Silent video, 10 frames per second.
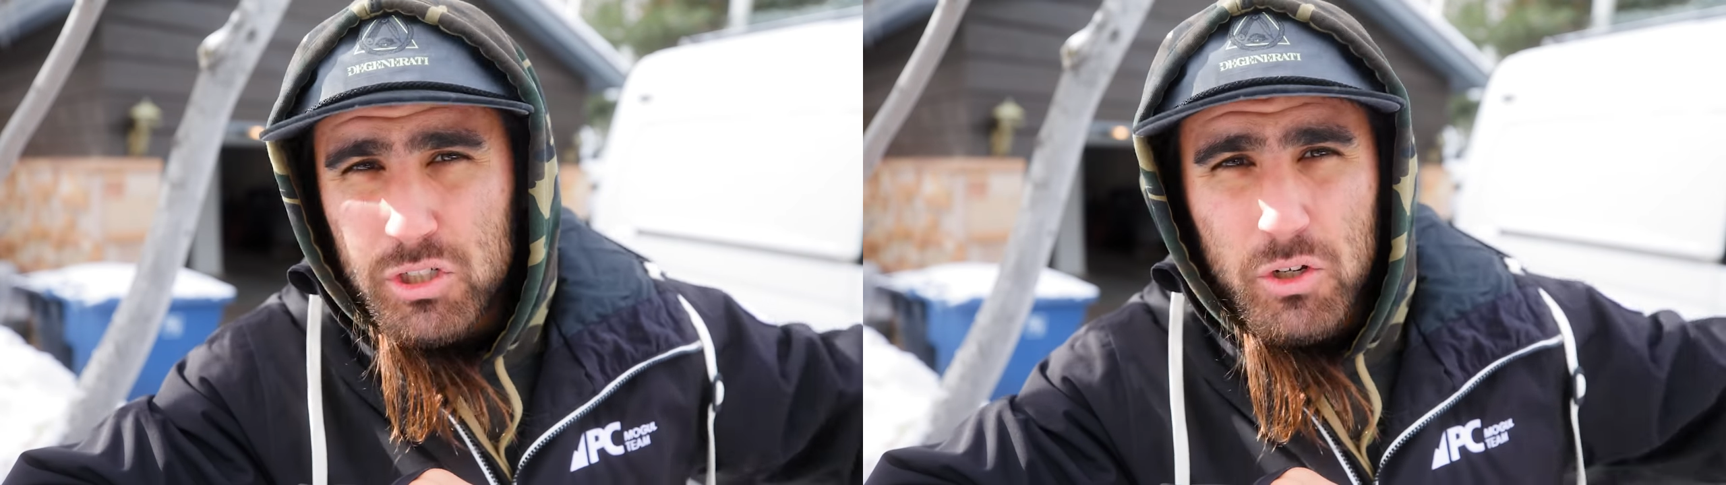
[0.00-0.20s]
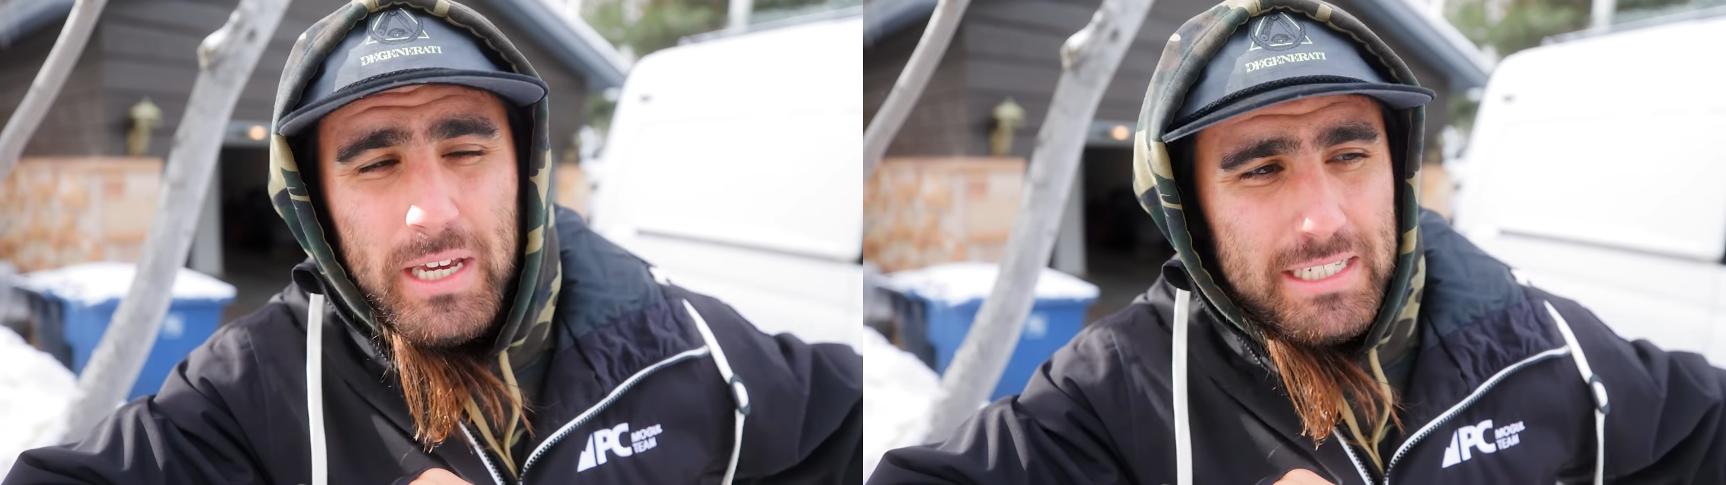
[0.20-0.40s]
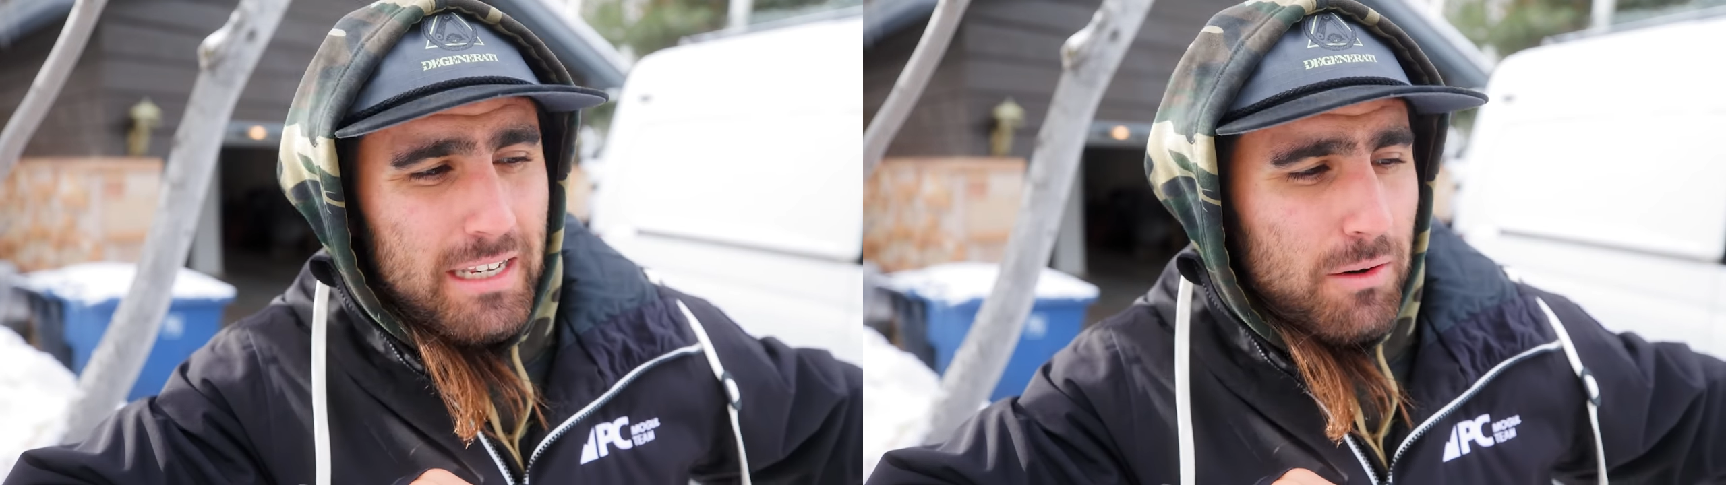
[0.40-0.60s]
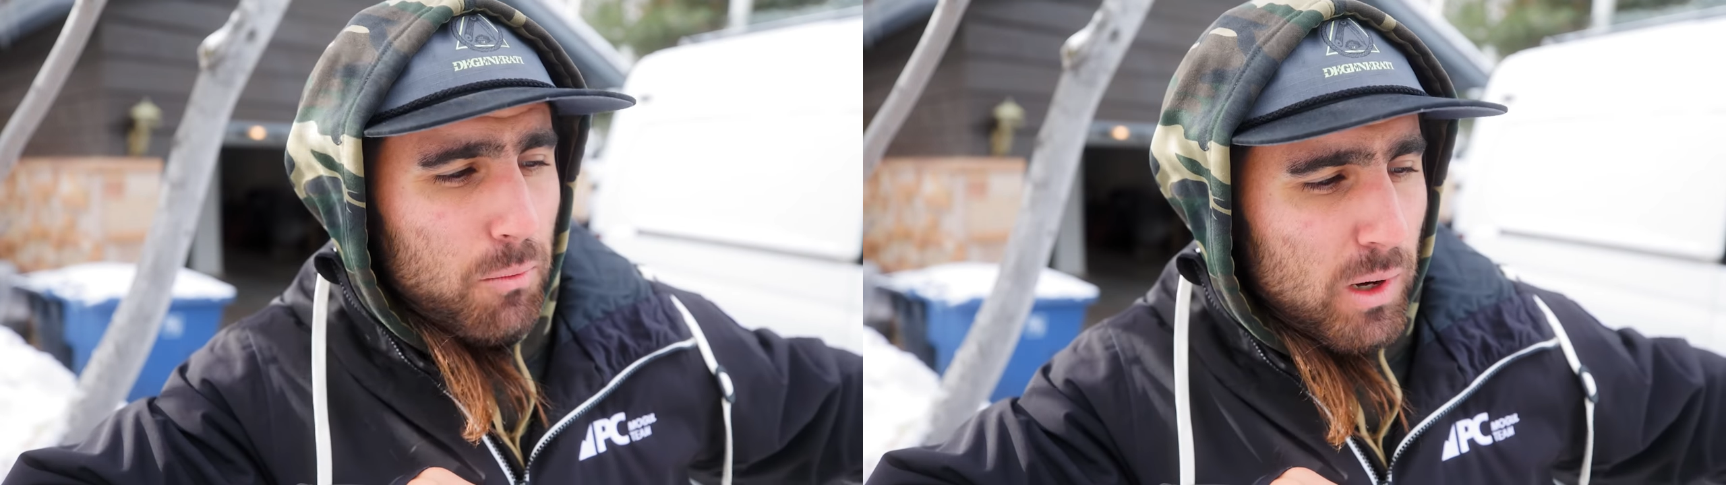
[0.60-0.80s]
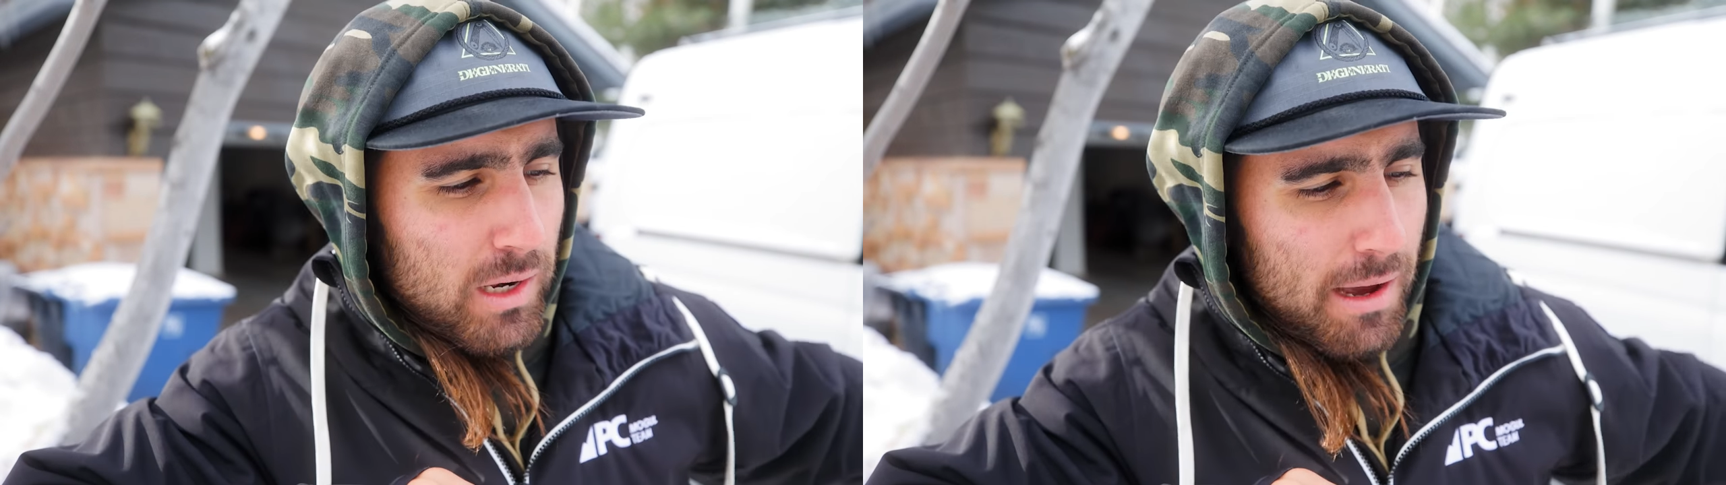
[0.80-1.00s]
show you guys kind
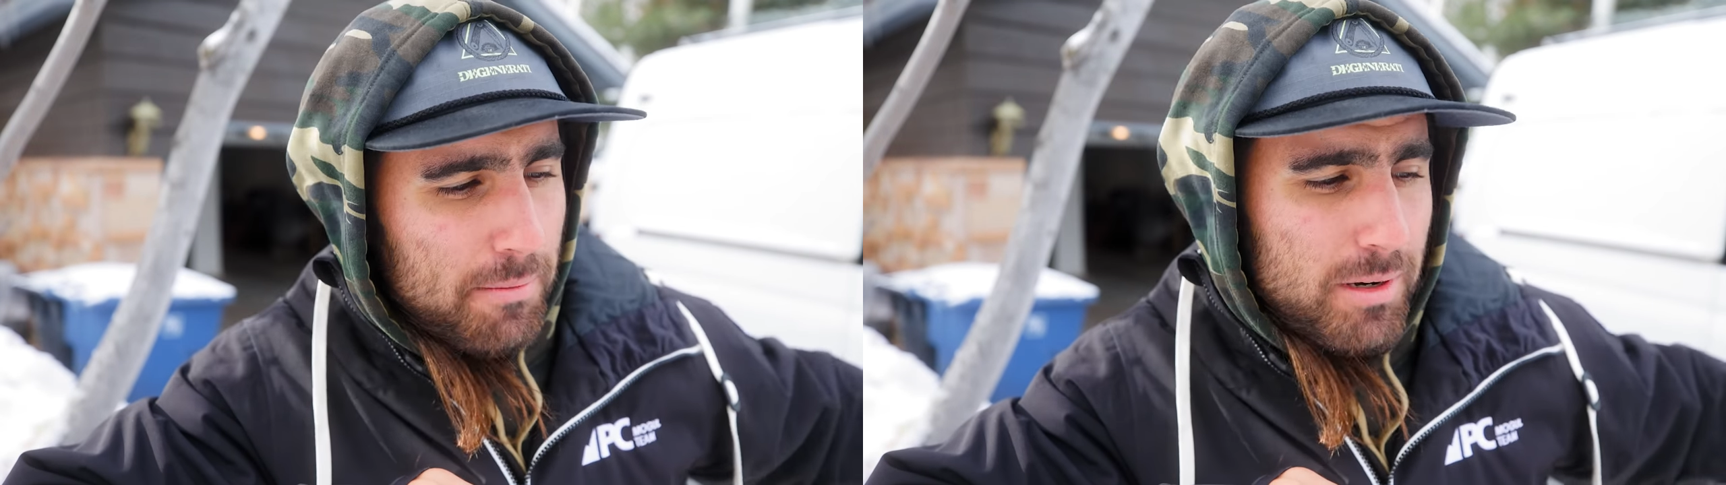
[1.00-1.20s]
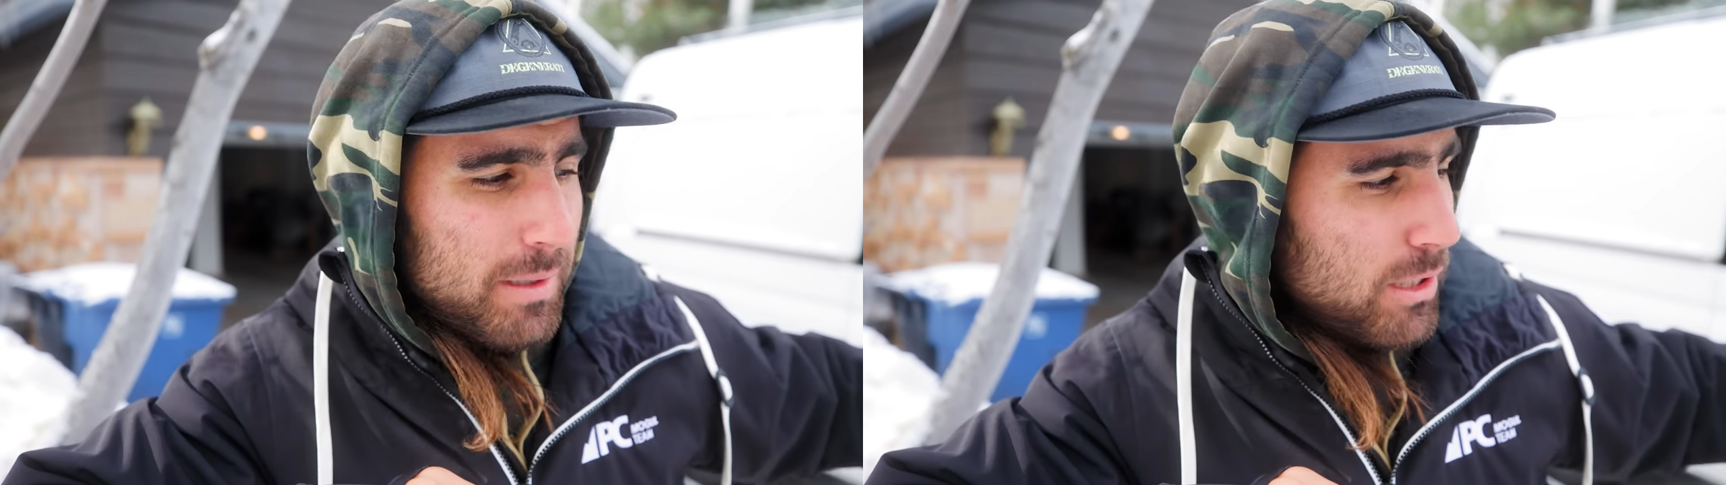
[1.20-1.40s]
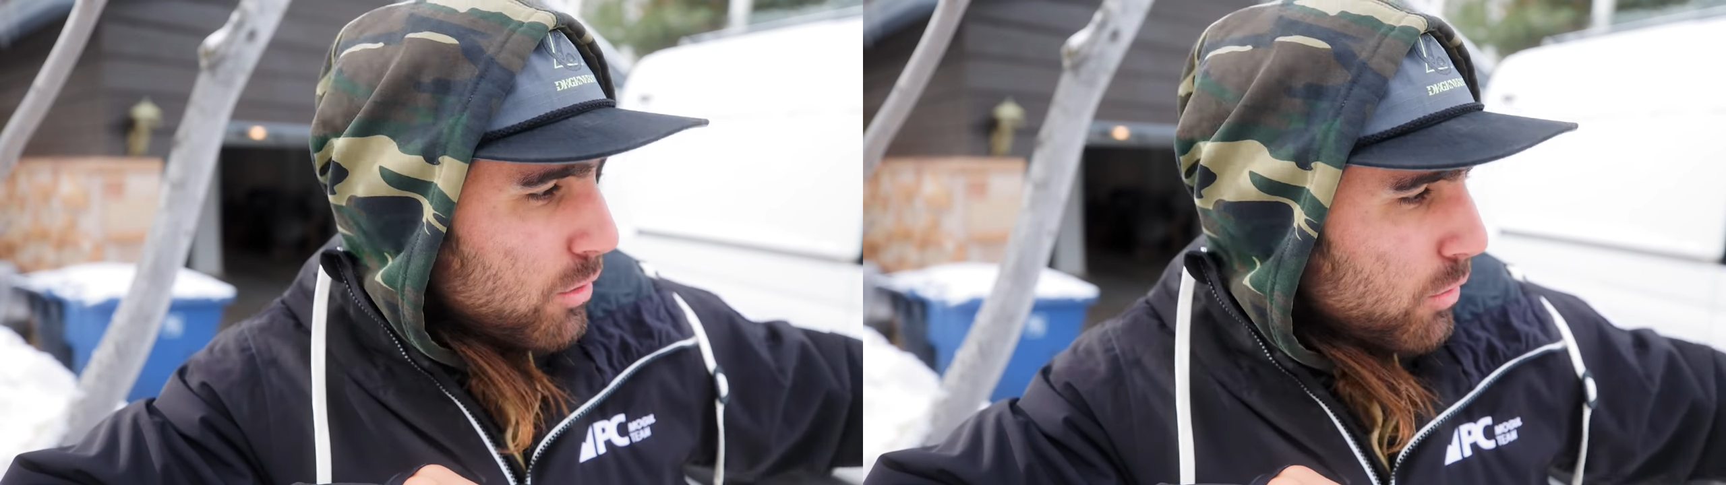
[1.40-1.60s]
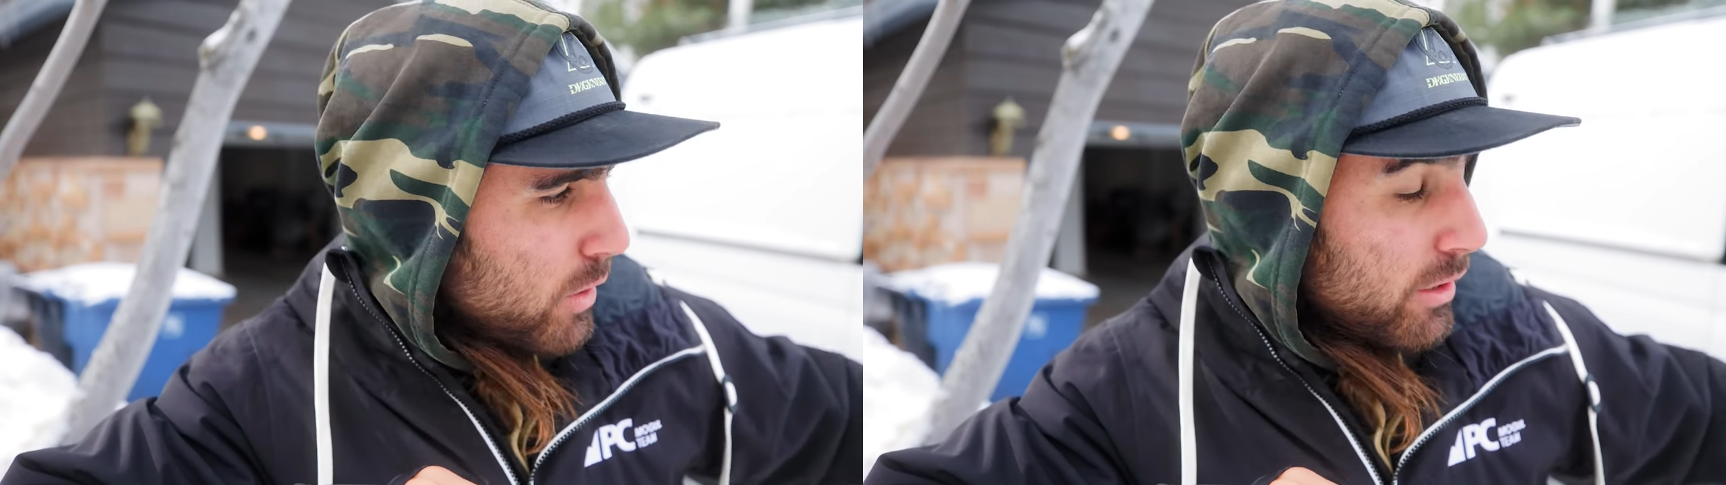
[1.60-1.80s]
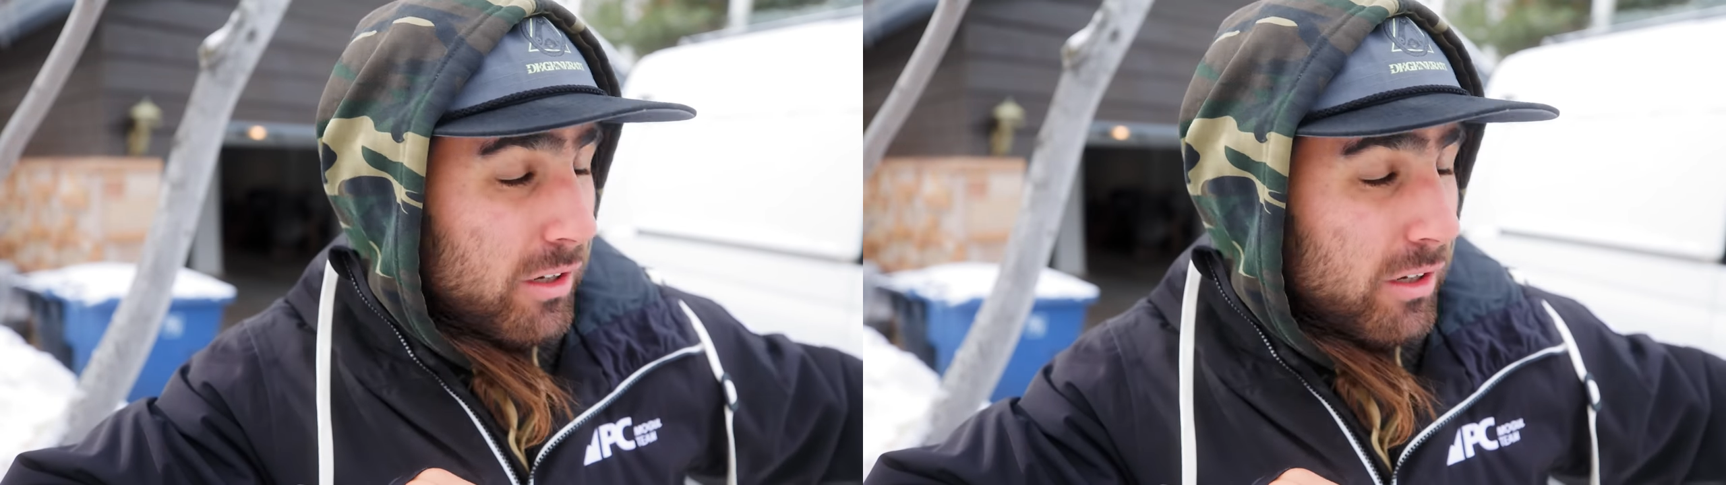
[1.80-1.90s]
of what I'm going to be doing,